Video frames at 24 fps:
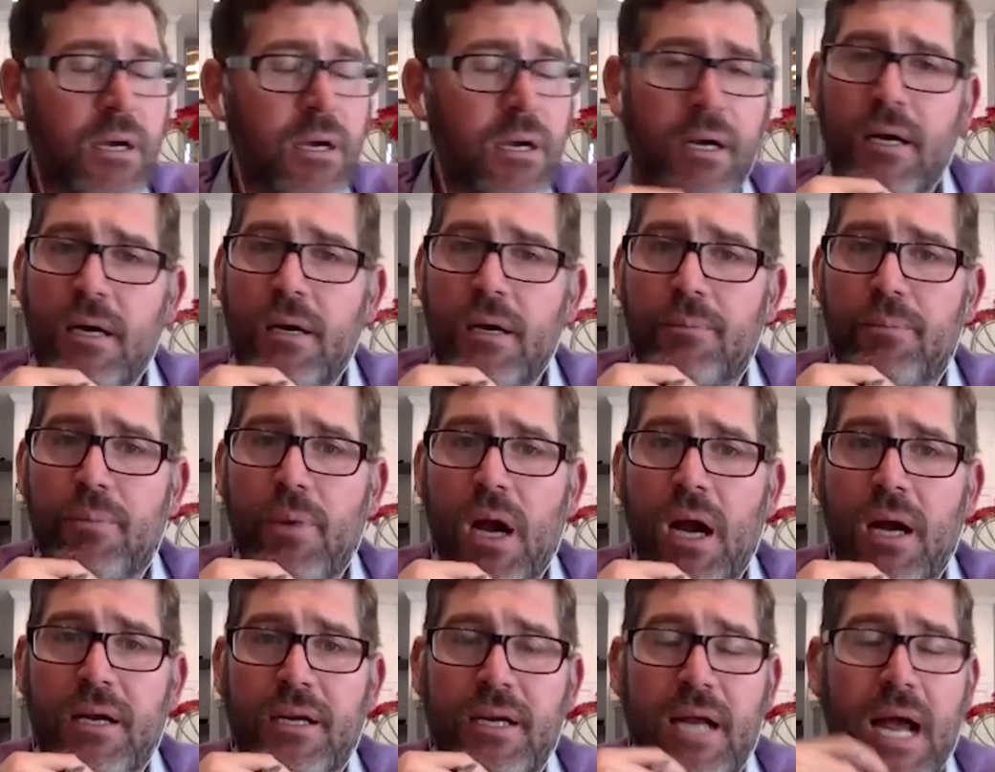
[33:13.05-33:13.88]
Um,
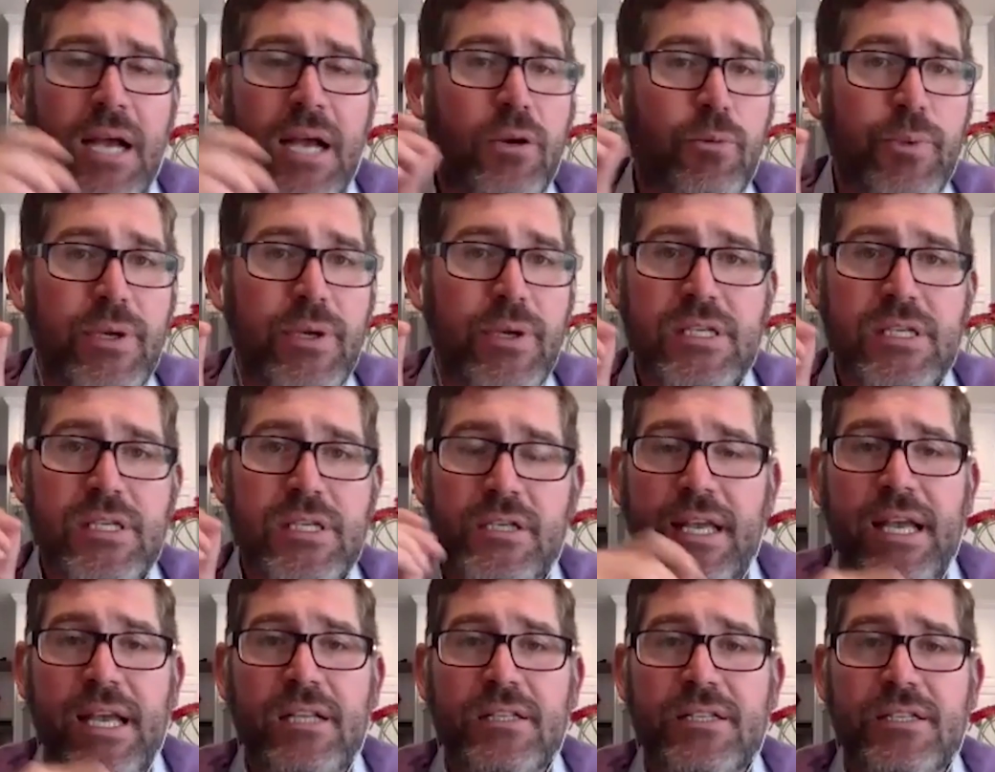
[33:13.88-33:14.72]
I, I, can reach
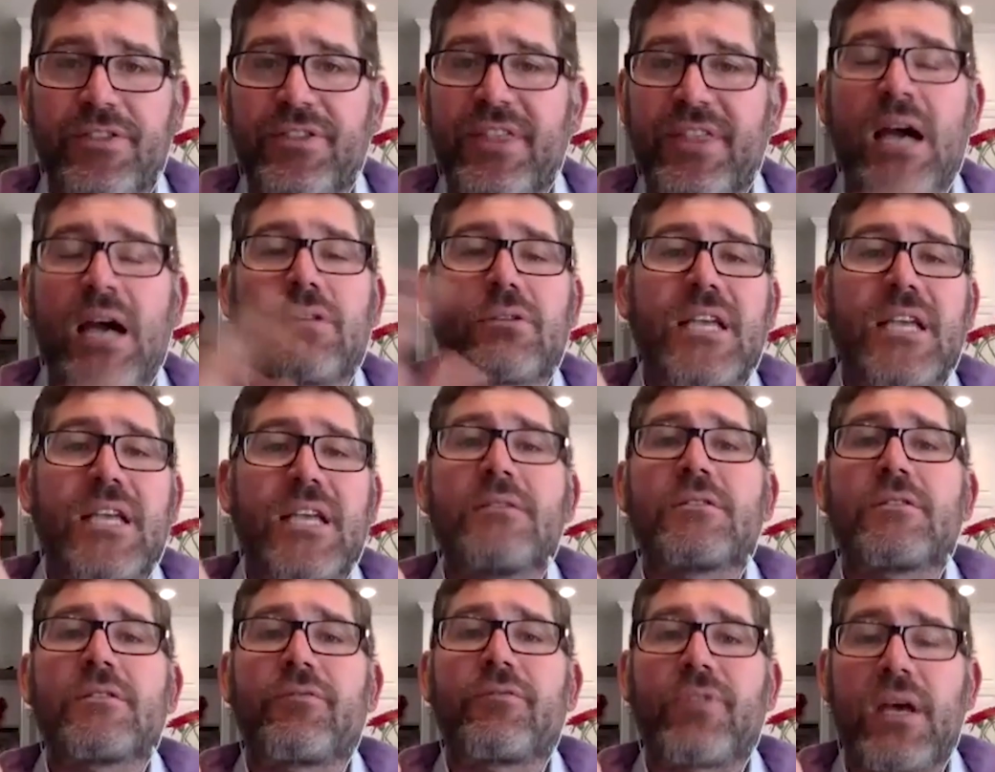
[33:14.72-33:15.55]
out to eight,
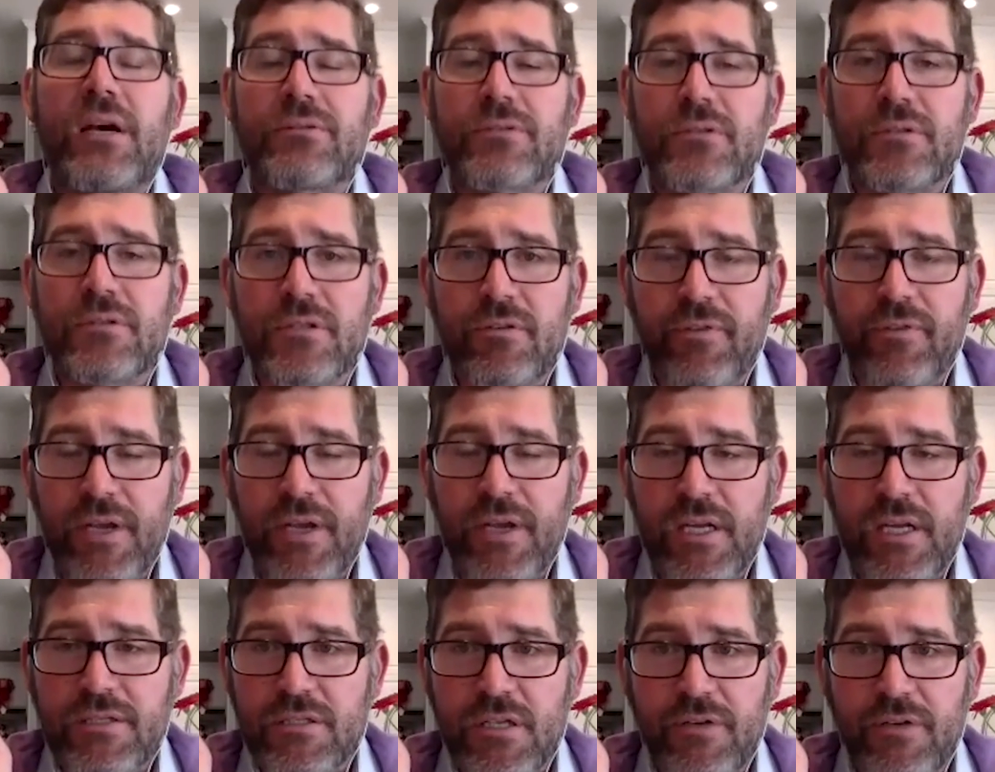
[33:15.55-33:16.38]
tens of thousands of
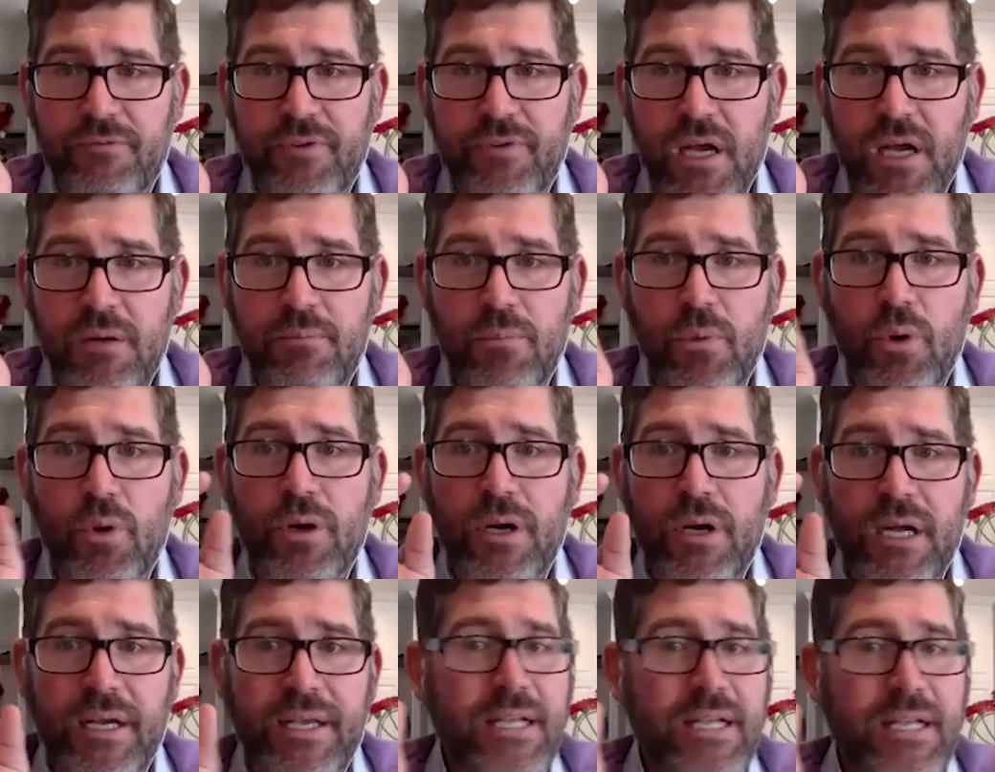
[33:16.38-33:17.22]
agents, if not
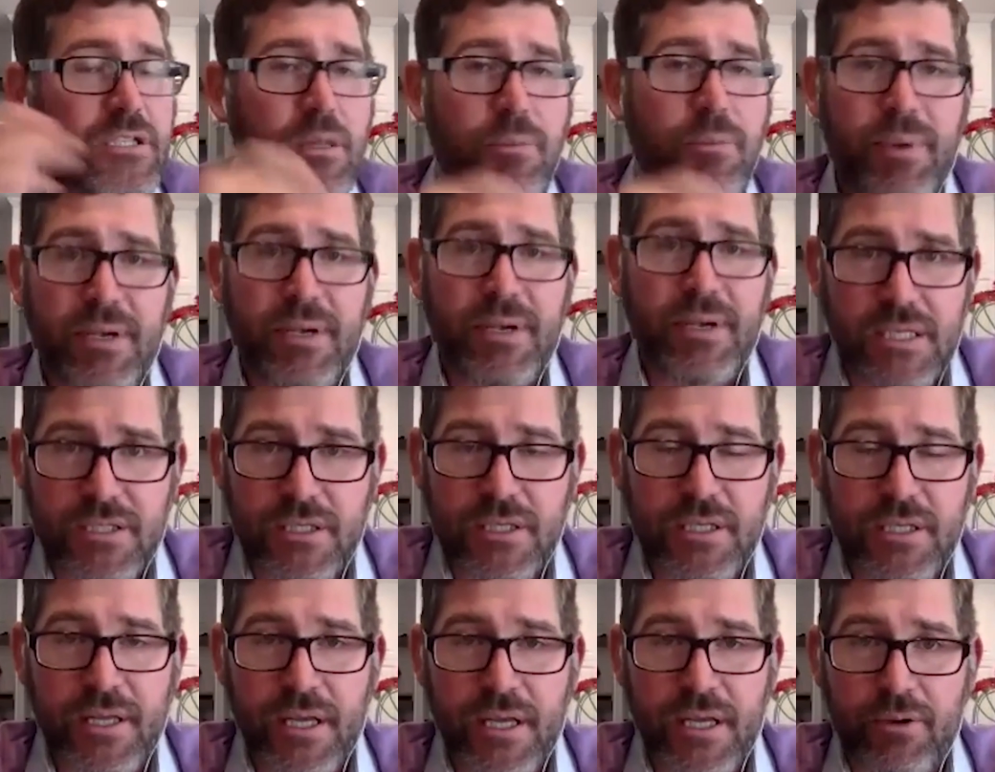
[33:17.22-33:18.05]
more. I can get you the best
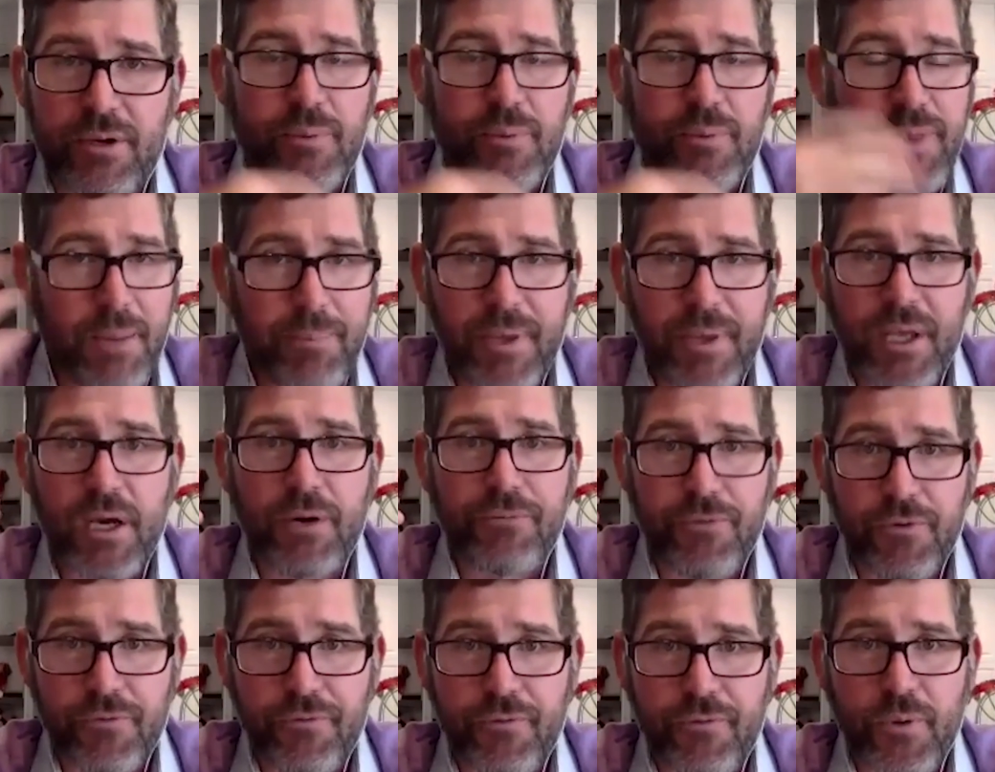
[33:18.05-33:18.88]
agent in the area. Would that be
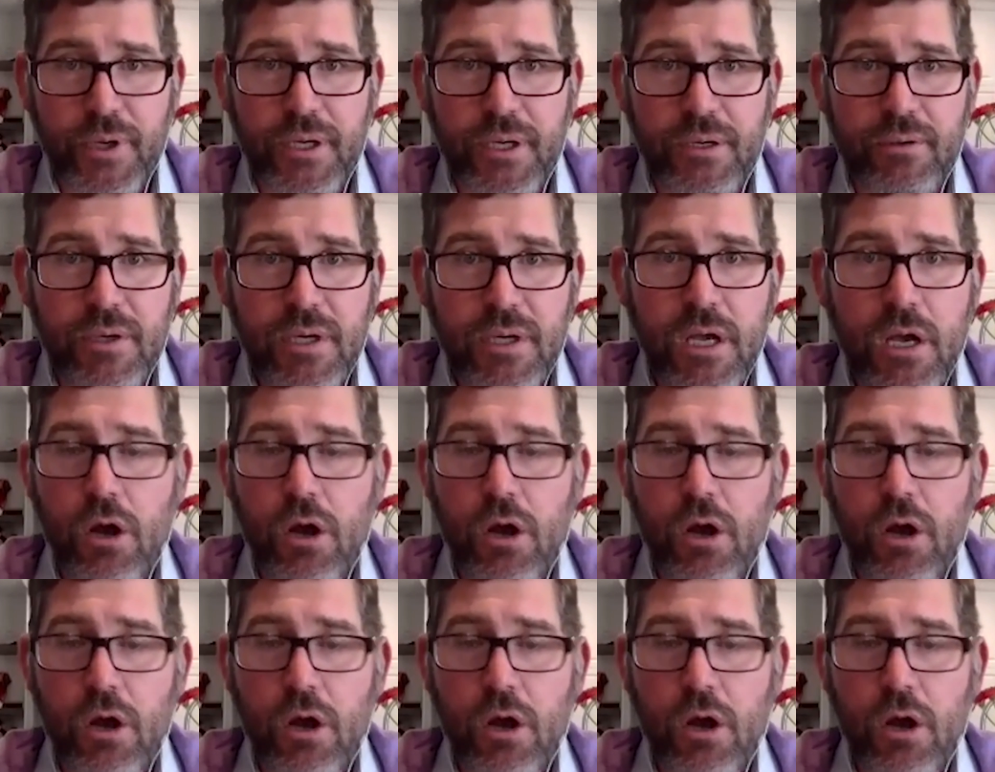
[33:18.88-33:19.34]
helpful for you?